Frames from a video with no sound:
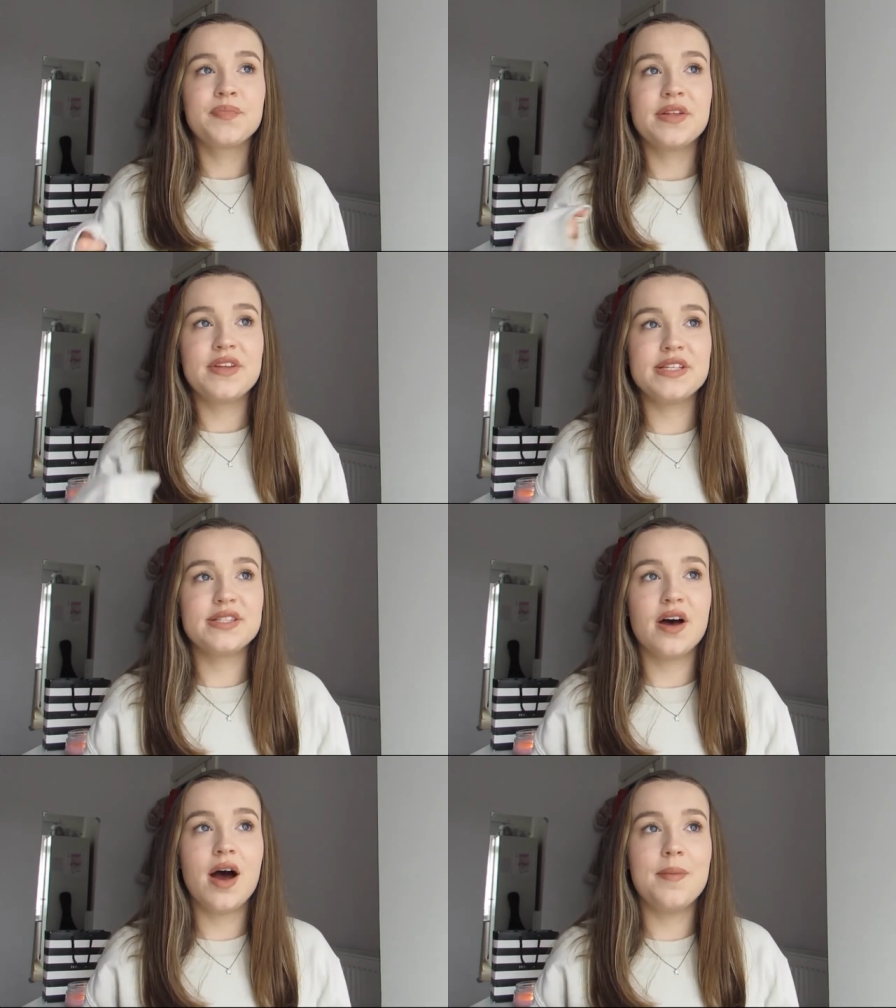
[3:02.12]
this
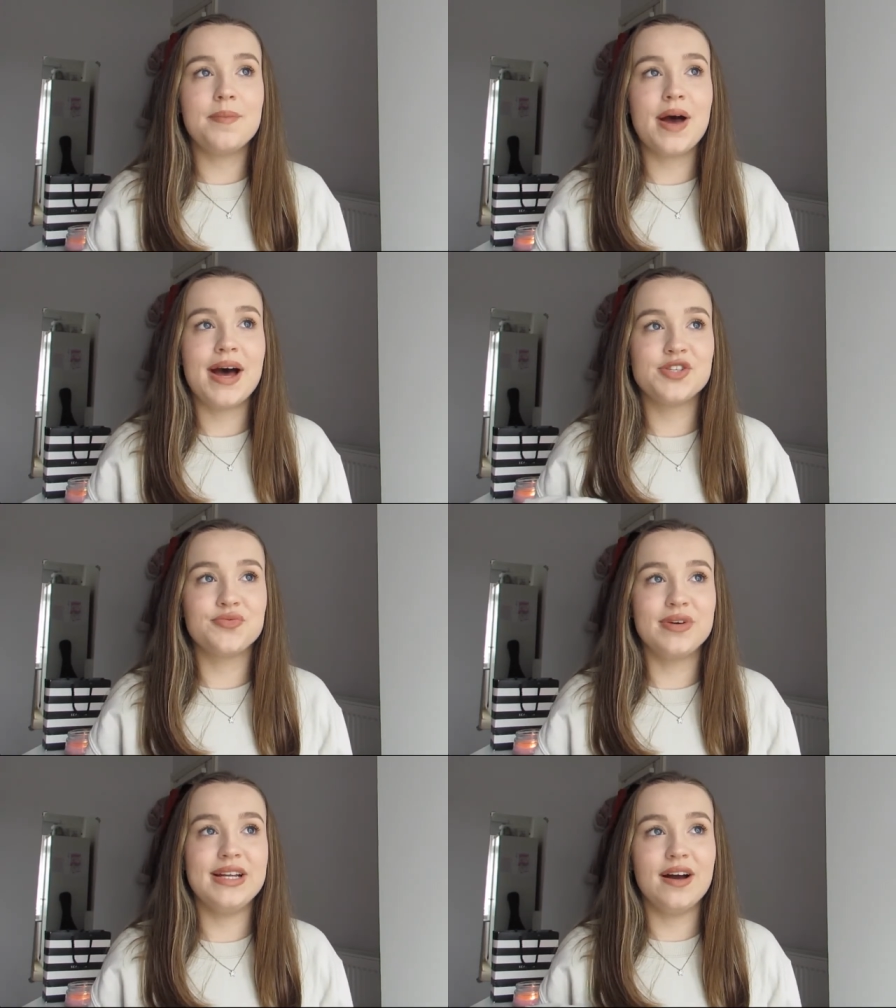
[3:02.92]
time has
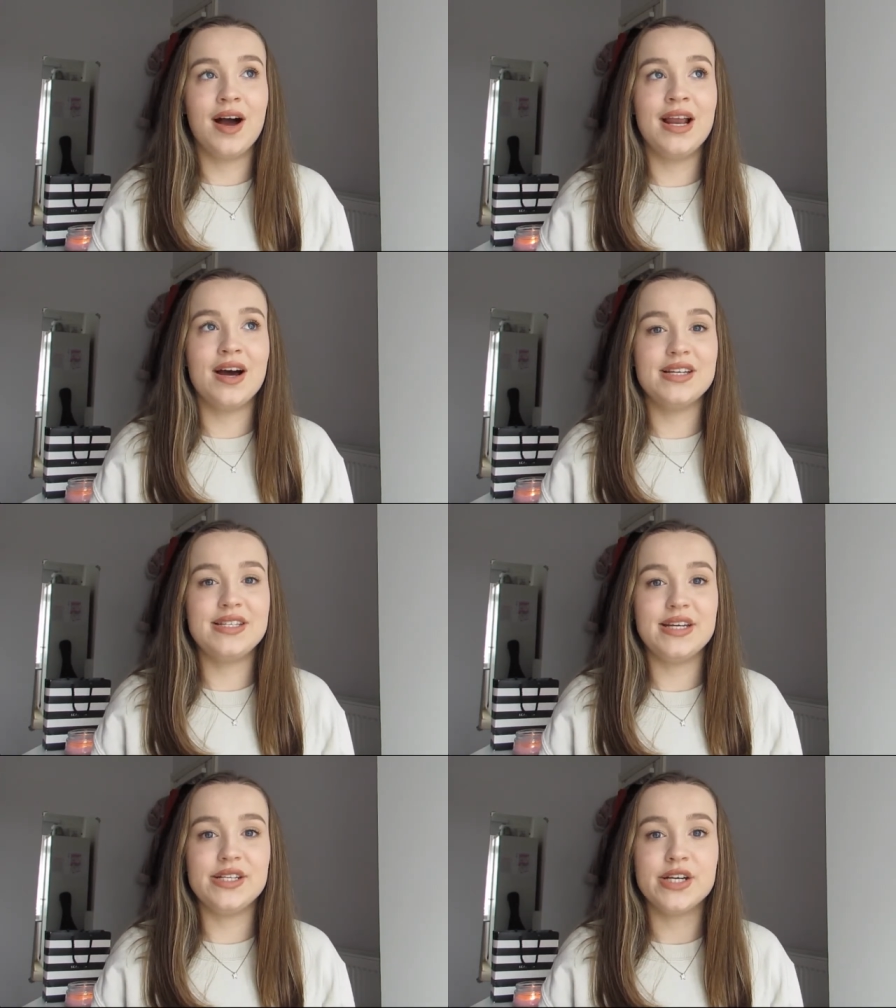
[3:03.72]
really
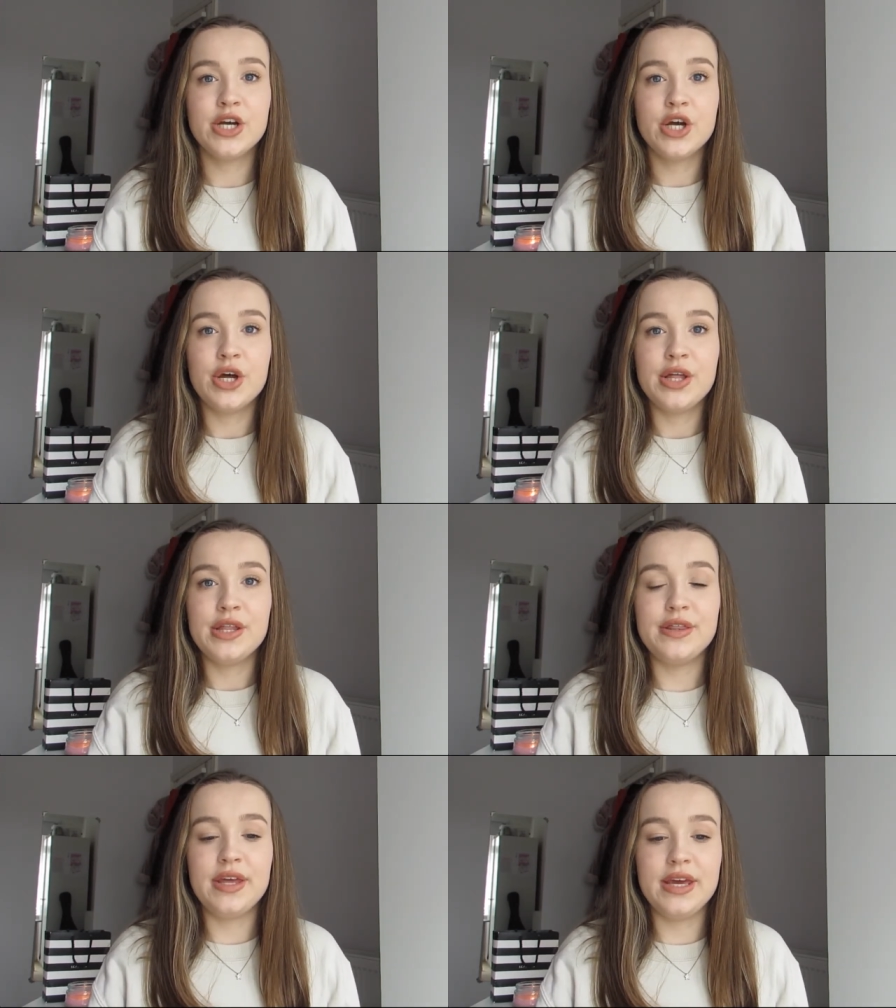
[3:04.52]
highlighted
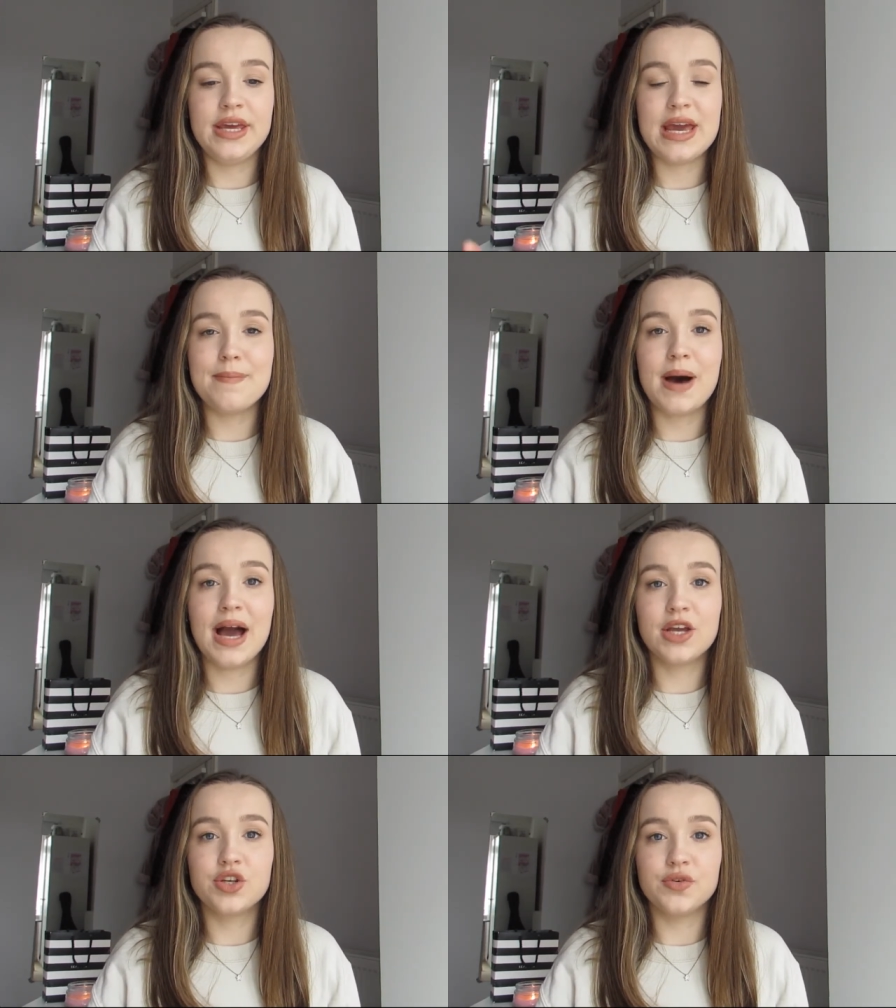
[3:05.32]
the
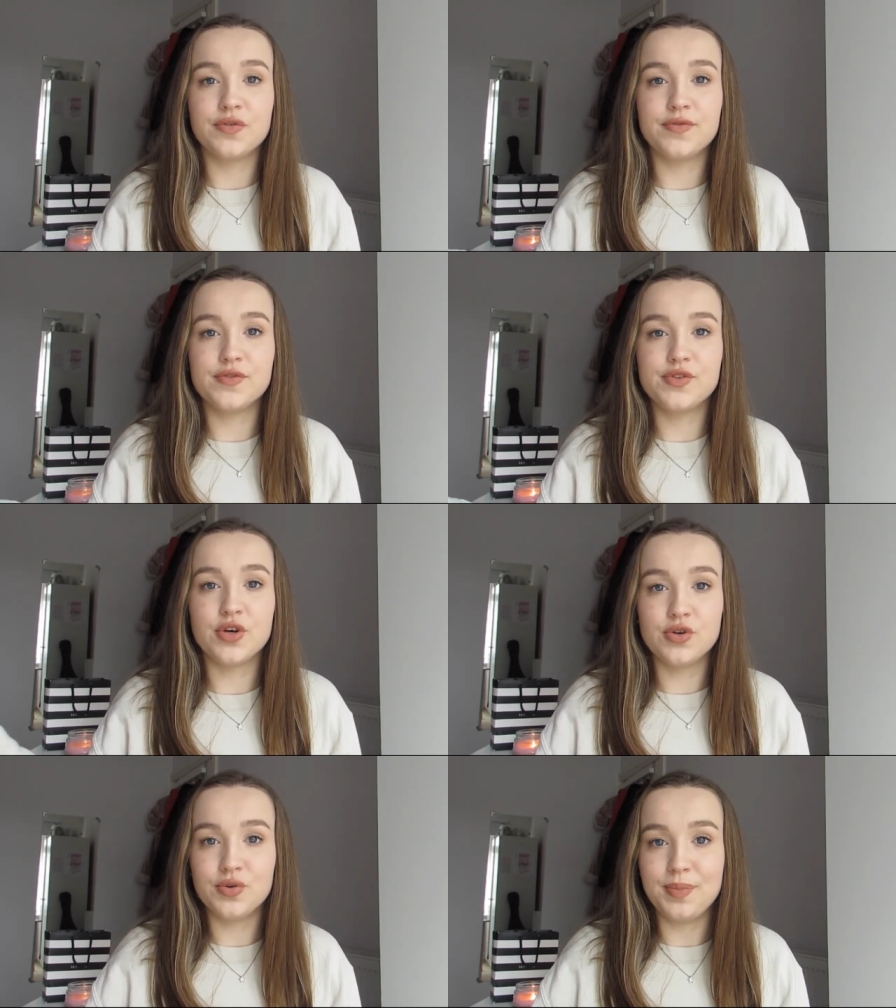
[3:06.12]
impact of
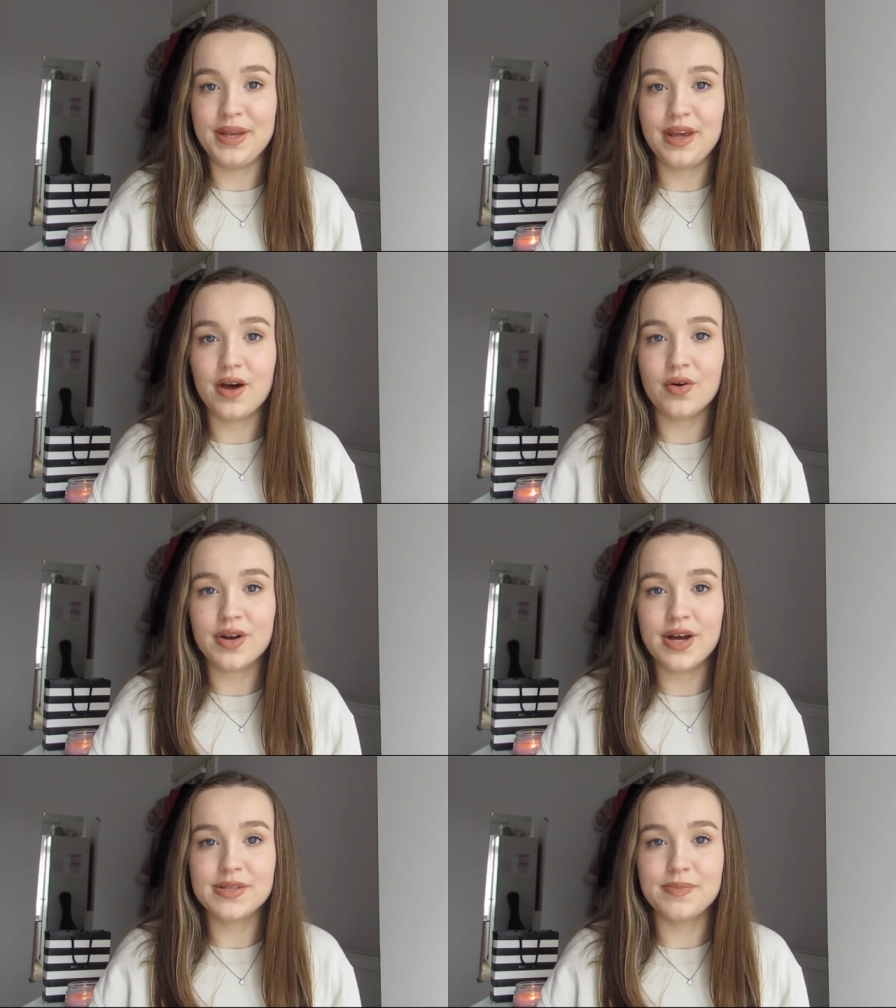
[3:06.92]
social media on
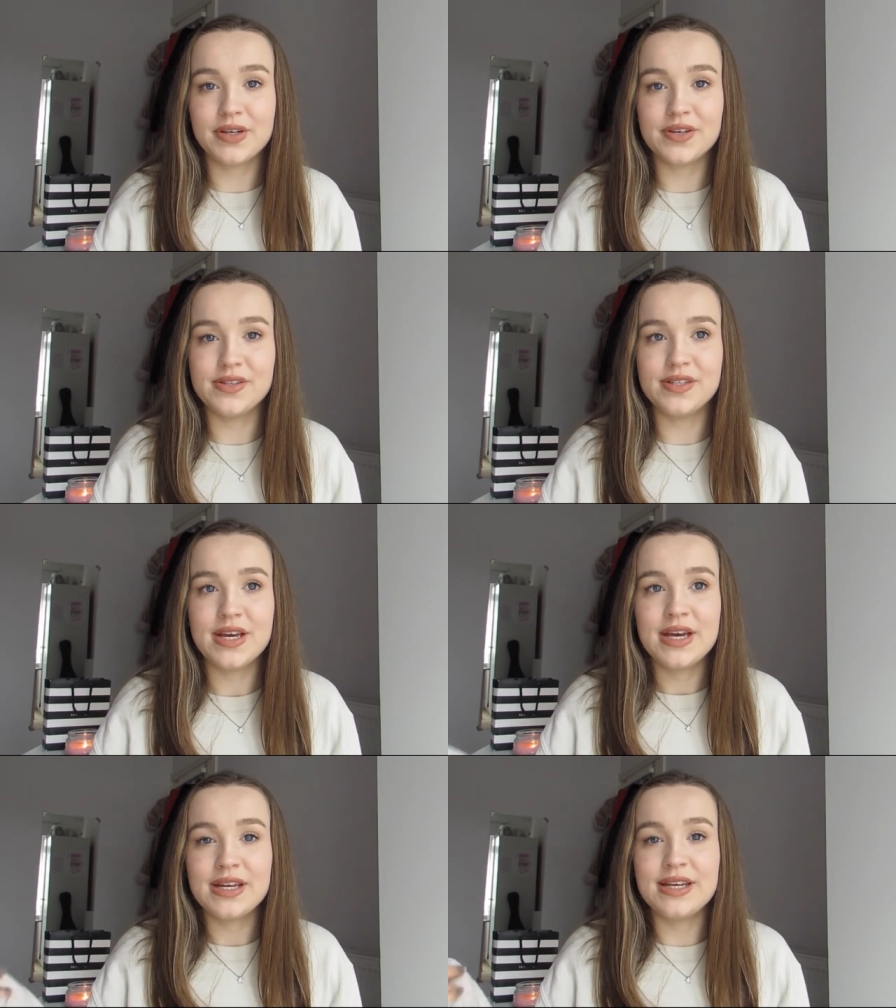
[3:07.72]
us, because
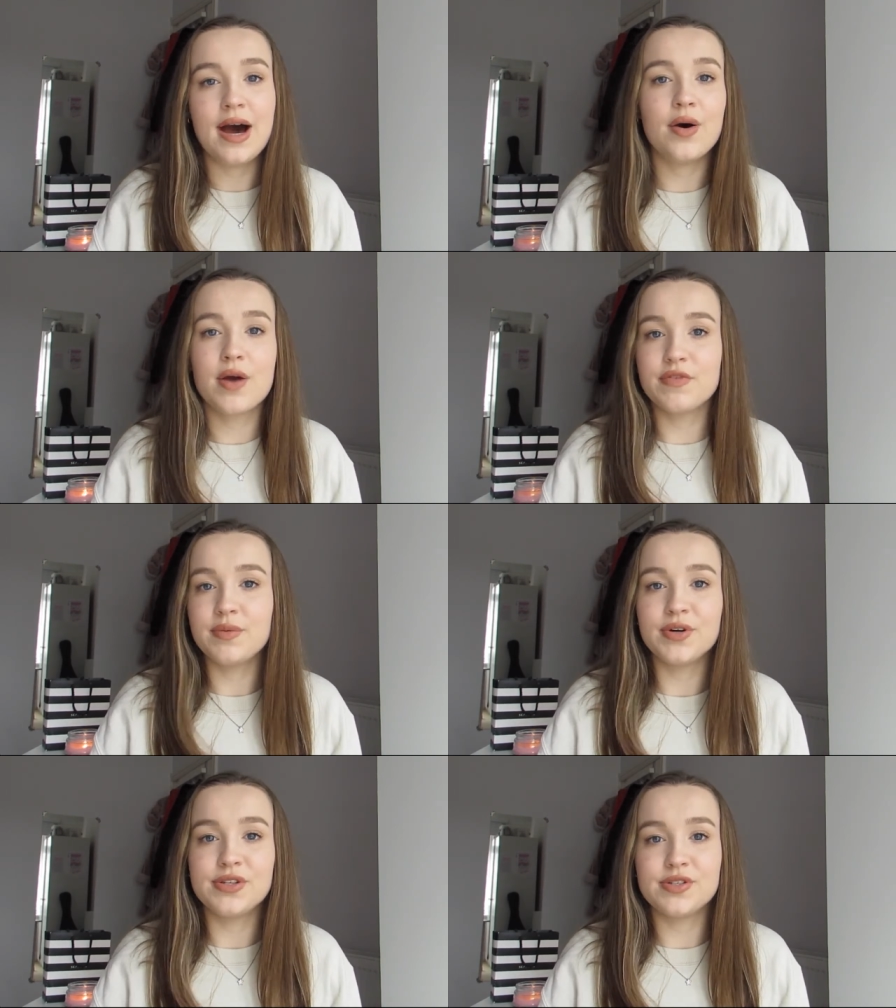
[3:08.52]
now
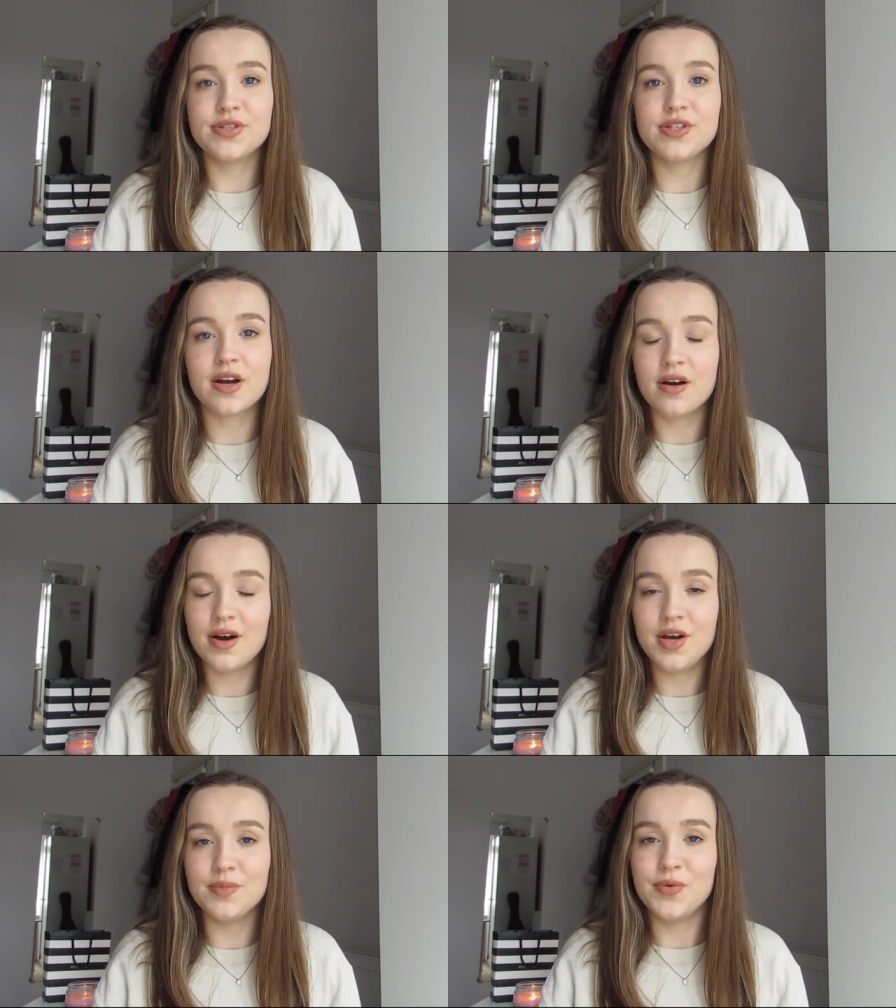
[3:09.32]
everyone's stuck at home.